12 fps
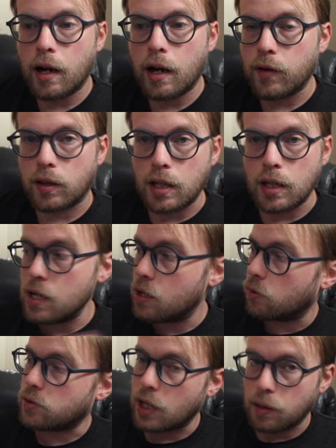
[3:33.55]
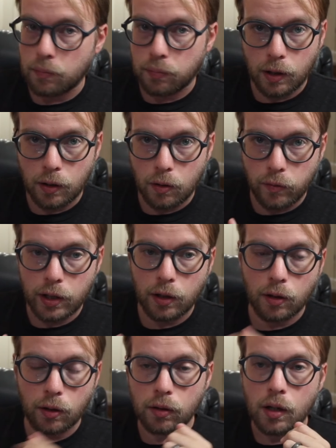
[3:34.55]
I've got the EcoTank printer over
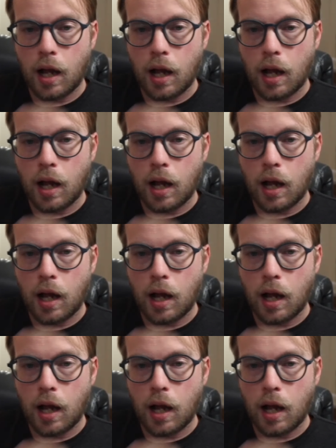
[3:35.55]
here.